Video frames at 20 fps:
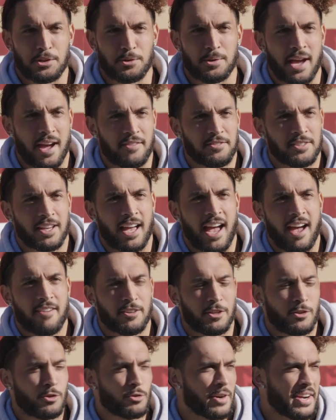you have to have
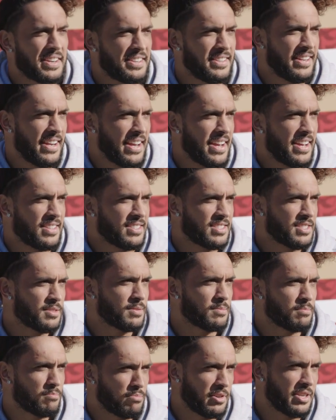a great dance
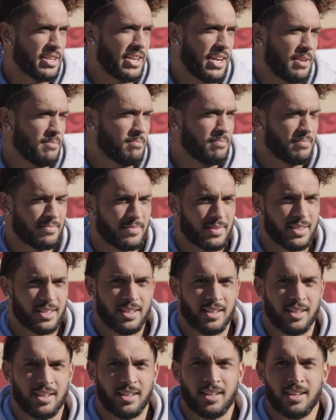pregame.
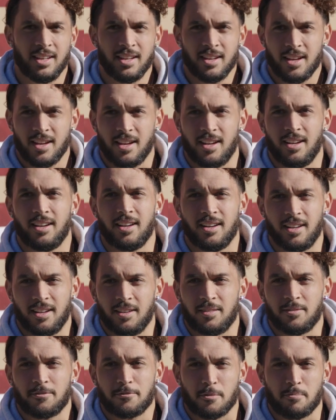Okay.
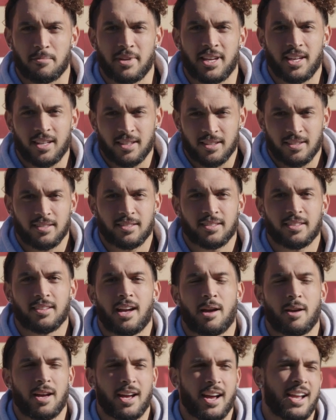Uh, for me,
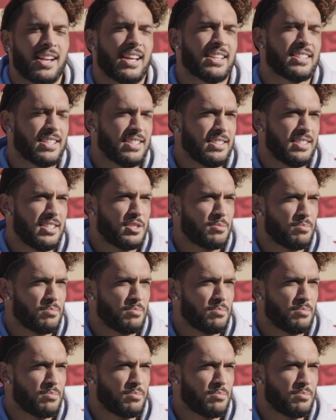I, I like to hit the